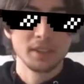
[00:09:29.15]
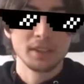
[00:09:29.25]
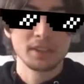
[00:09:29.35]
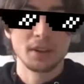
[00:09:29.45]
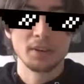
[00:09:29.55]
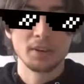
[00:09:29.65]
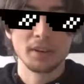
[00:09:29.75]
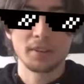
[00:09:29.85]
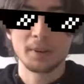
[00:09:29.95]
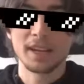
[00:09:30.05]
So
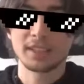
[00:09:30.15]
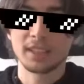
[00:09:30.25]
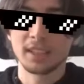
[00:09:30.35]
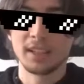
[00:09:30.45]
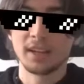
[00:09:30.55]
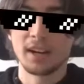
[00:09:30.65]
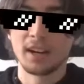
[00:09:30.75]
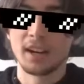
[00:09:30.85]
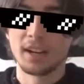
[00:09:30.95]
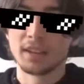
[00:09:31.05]

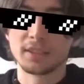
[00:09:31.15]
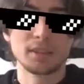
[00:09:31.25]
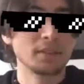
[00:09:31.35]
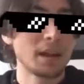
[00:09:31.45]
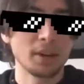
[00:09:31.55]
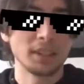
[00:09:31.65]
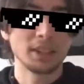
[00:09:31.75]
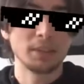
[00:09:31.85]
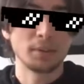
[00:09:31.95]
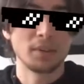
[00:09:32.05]
Zapier actually
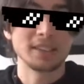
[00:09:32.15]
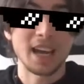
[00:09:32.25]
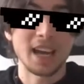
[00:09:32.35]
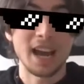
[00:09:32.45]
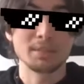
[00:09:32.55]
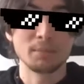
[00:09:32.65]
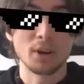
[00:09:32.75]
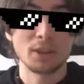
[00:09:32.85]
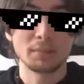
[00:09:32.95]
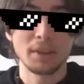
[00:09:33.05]
provides a head
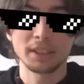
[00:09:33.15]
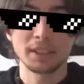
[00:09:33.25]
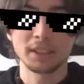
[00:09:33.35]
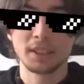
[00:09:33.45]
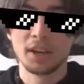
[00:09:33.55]
mask mesh,